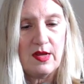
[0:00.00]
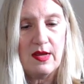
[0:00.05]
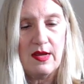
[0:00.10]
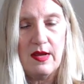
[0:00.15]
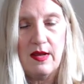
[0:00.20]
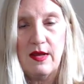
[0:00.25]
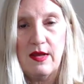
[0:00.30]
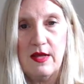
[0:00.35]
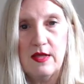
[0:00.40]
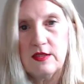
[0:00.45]

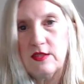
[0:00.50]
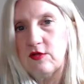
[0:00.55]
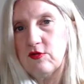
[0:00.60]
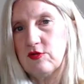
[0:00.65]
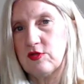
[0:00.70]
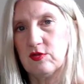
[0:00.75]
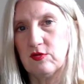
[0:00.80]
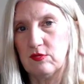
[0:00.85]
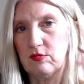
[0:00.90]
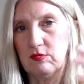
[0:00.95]
and you
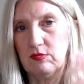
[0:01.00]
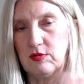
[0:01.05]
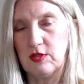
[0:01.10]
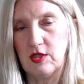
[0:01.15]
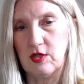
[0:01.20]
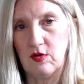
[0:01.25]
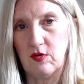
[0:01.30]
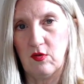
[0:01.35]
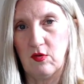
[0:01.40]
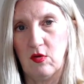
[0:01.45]
do, you
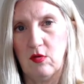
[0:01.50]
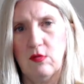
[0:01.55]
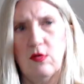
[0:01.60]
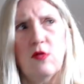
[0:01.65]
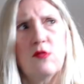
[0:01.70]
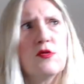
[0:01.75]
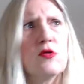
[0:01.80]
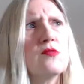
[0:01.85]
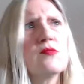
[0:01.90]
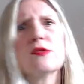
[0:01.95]
know, oh
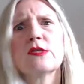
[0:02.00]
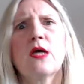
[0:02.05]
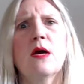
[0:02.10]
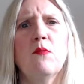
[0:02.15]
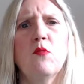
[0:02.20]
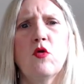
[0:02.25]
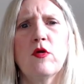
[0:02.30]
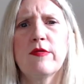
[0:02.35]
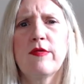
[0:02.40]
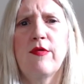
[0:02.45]
no, it's got
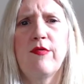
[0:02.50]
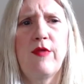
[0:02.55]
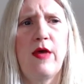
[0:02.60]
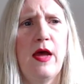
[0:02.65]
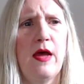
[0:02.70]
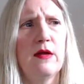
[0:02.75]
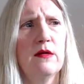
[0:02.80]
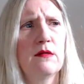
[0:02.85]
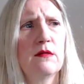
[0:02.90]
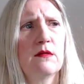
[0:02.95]
more than
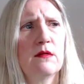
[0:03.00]
that.